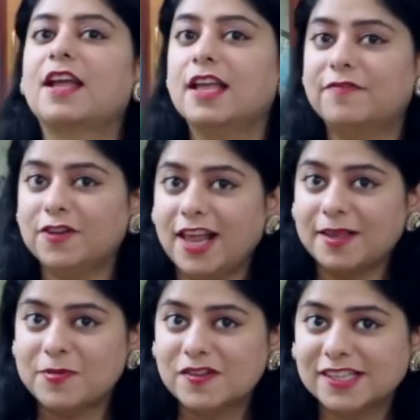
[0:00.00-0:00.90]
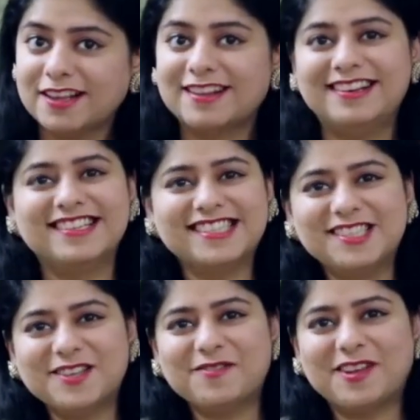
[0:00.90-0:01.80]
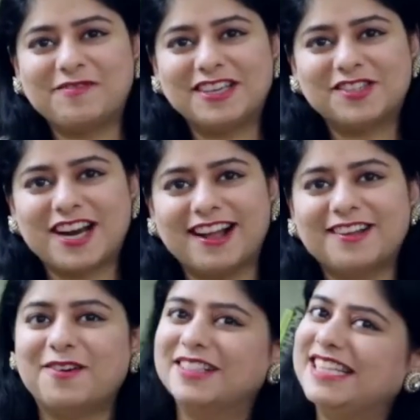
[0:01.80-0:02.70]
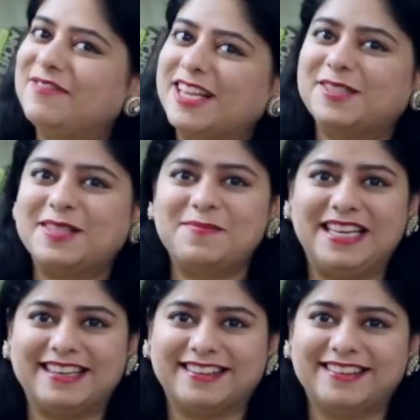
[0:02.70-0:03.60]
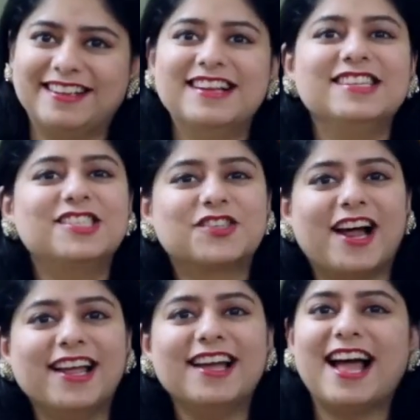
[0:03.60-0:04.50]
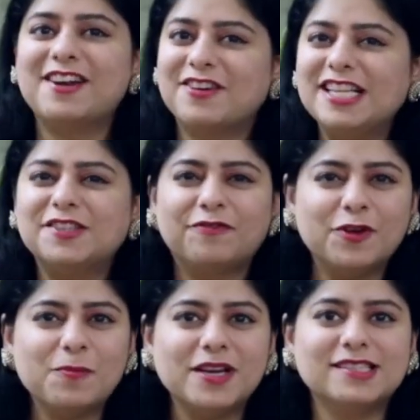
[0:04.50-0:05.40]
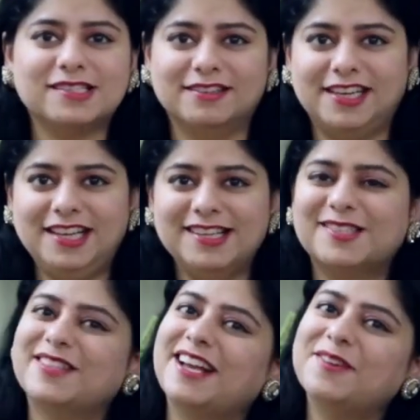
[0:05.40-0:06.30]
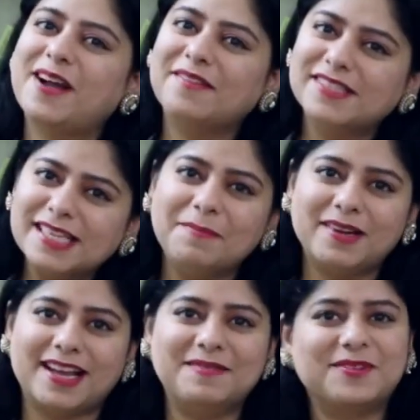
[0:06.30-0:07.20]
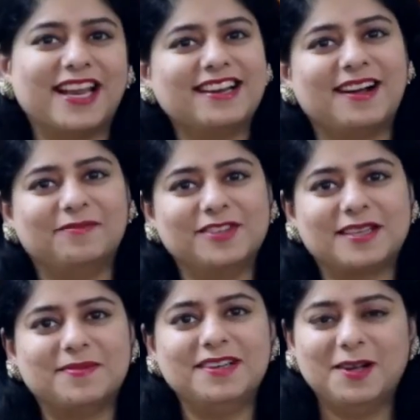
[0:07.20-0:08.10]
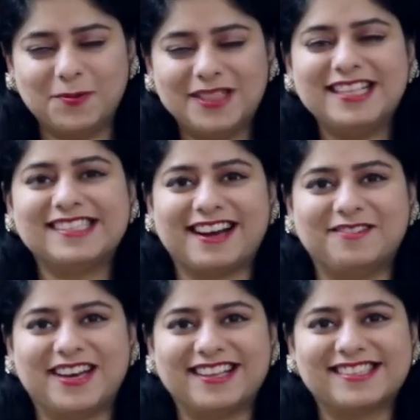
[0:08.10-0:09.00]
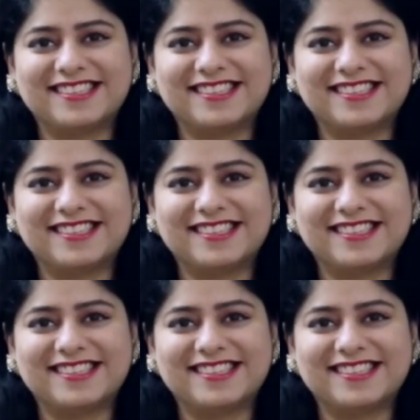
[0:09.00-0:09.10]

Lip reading: If you like music, listen to your favorite track on the way to the meeting. Try and reach few minutes early so that you have some time to get comfortable with the surroundings.